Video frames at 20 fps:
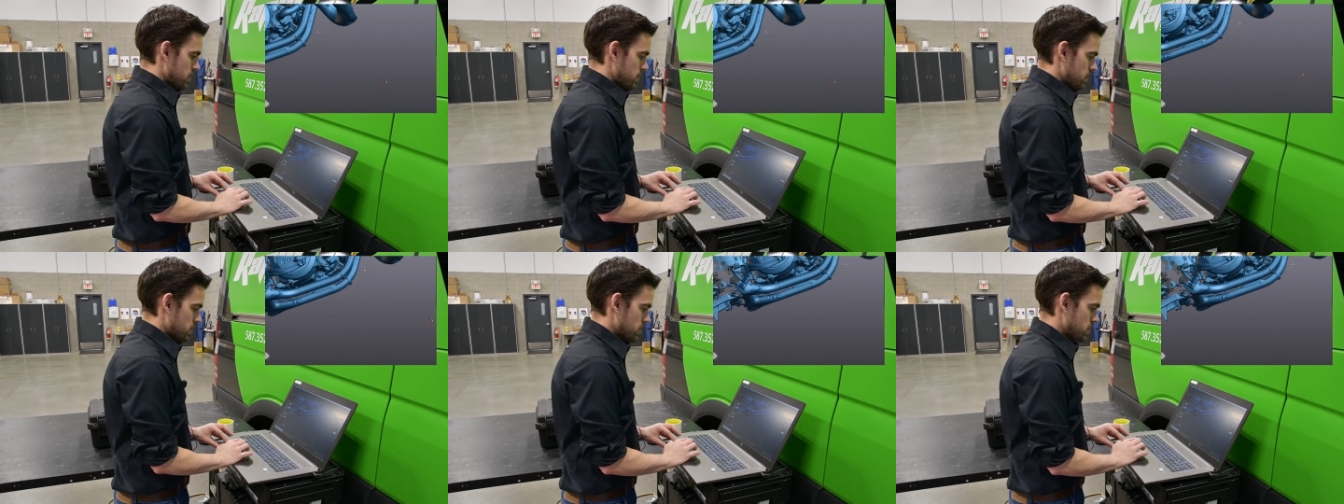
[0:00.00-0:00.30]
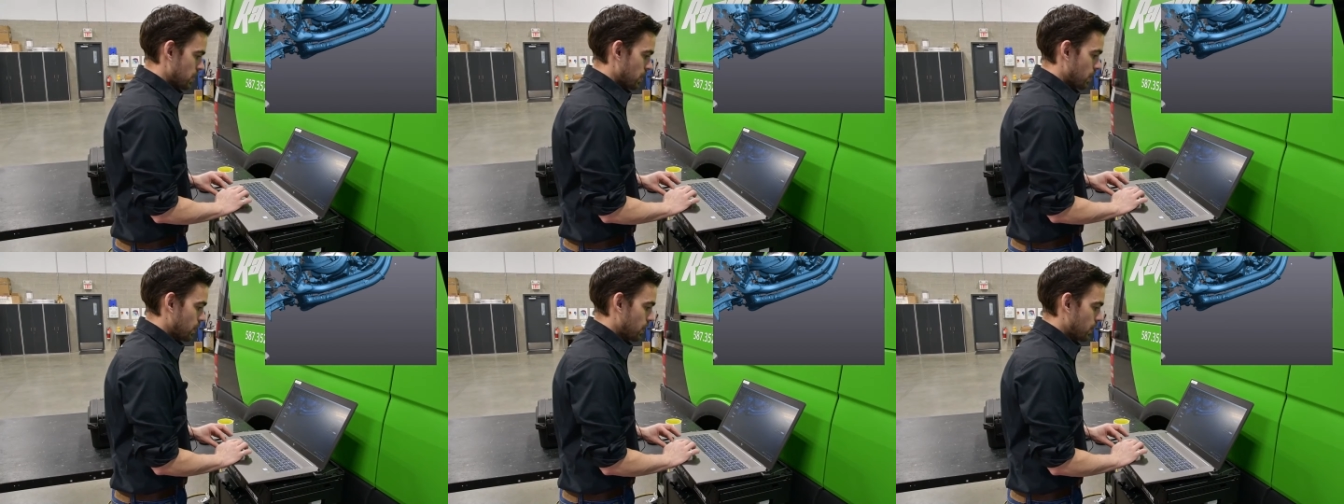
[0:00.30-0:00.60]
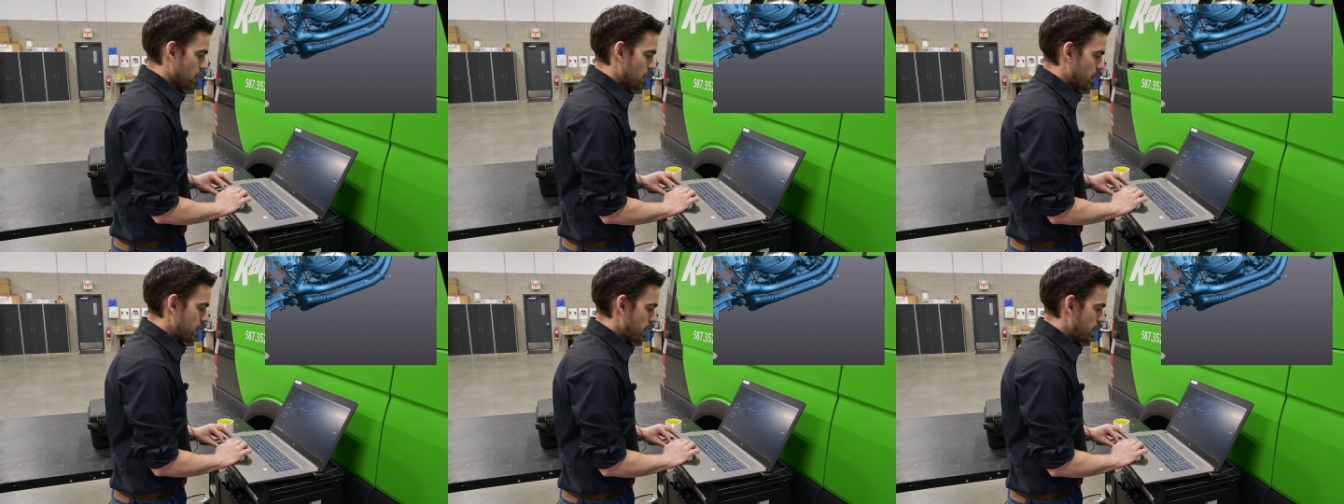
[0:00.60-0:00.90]

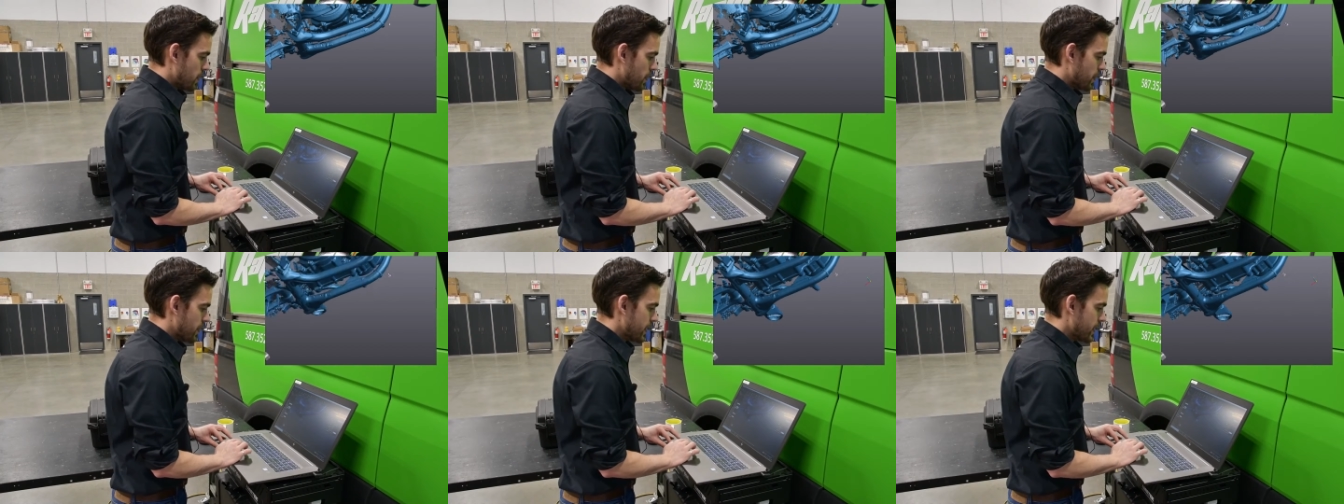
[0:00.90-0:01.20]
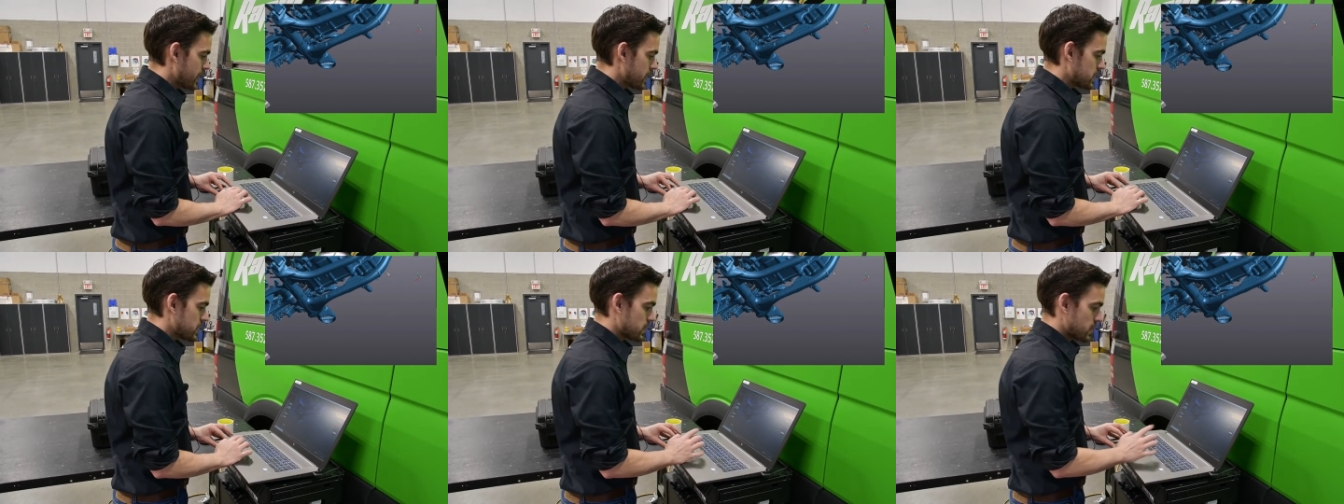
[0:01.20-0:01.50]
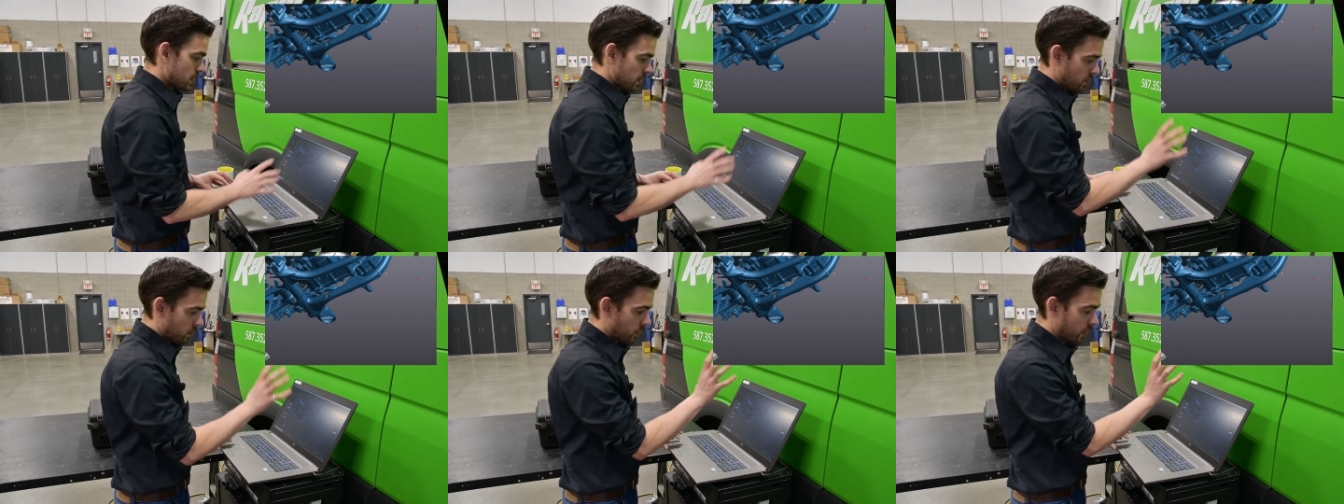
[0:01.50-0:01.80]
So
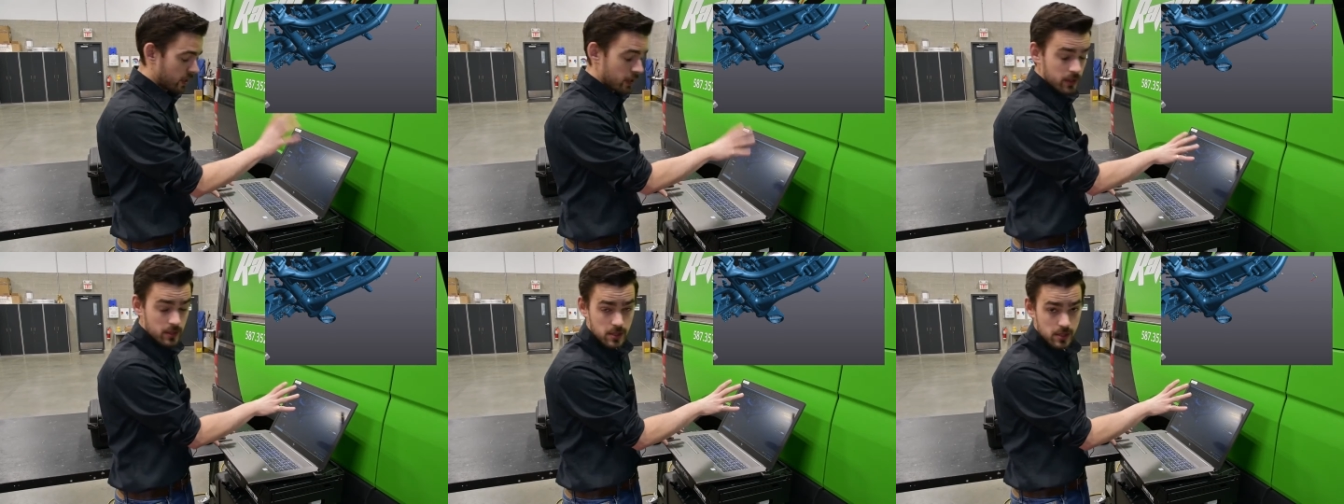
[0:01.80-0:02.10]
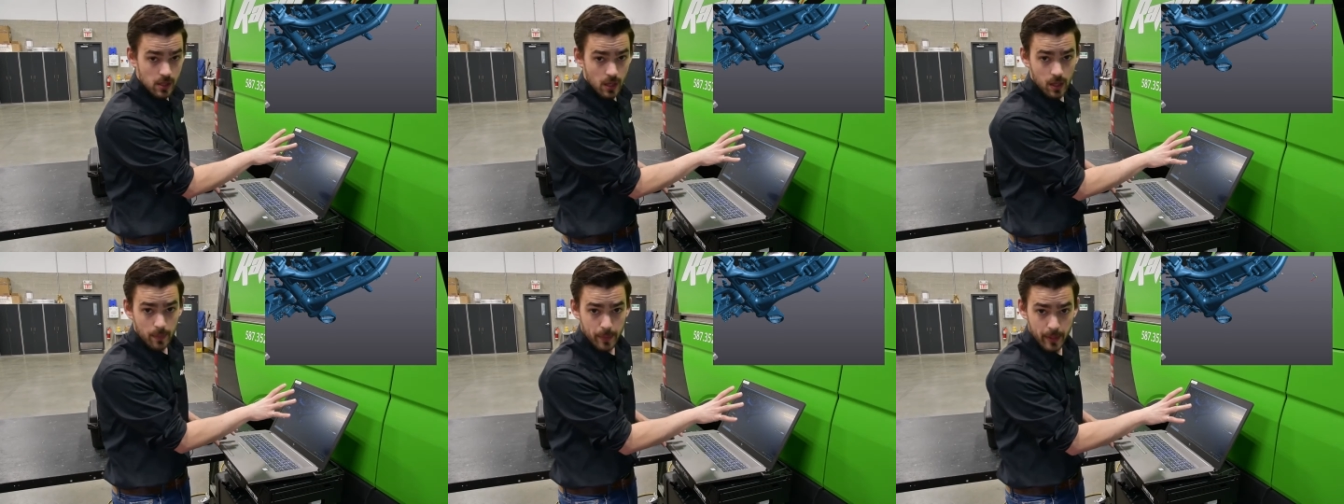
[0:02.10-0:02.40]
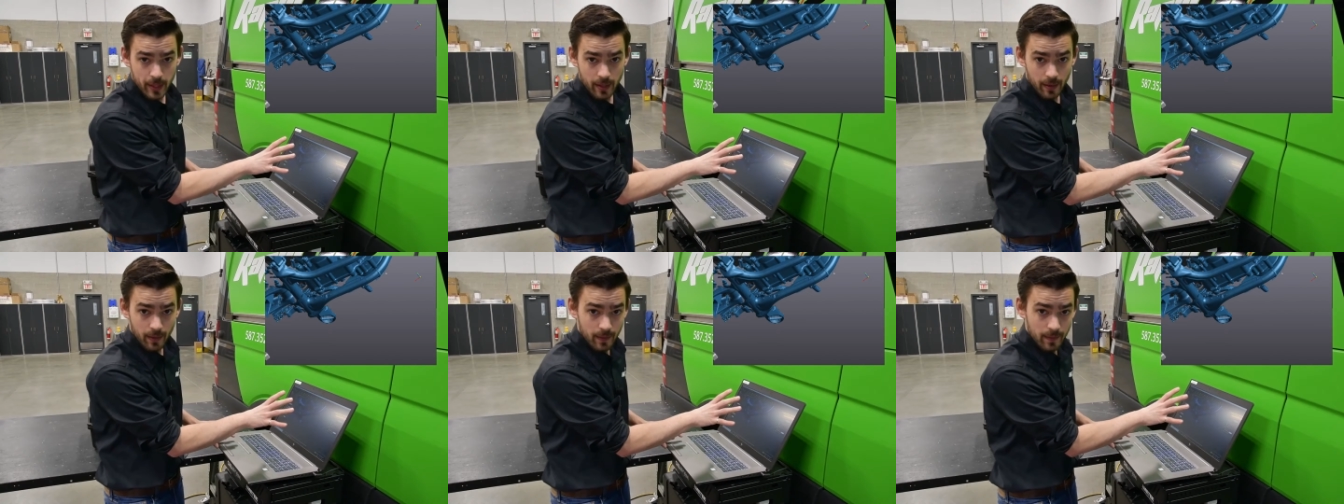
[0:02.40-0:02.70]
this, we could stop
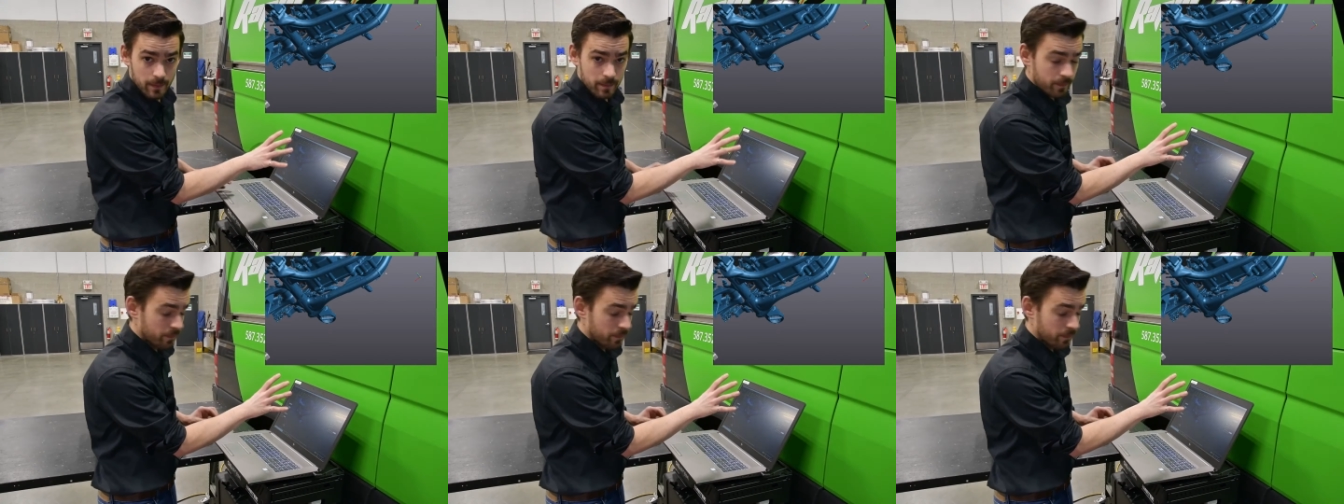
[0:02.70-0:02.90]
here.